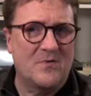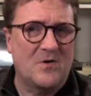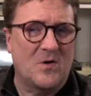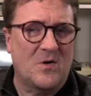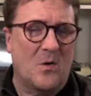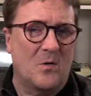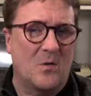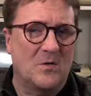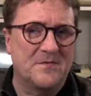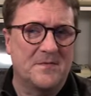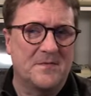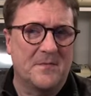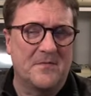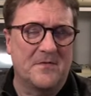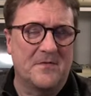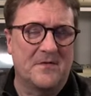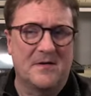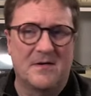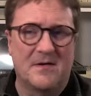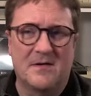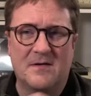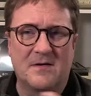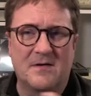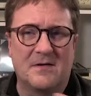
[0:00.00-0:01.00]
call
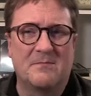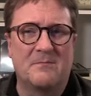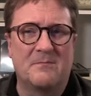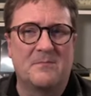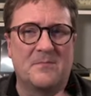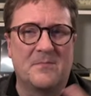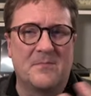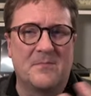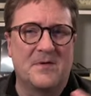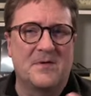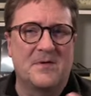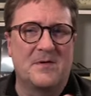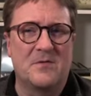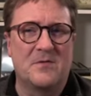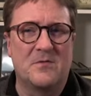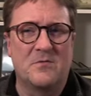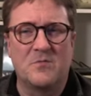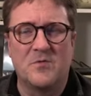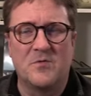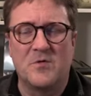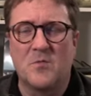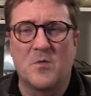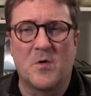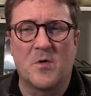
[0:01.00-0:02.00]
something.
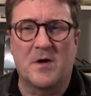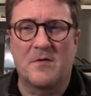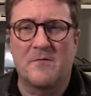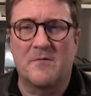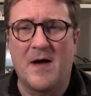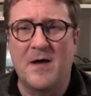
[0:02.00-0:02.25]
You work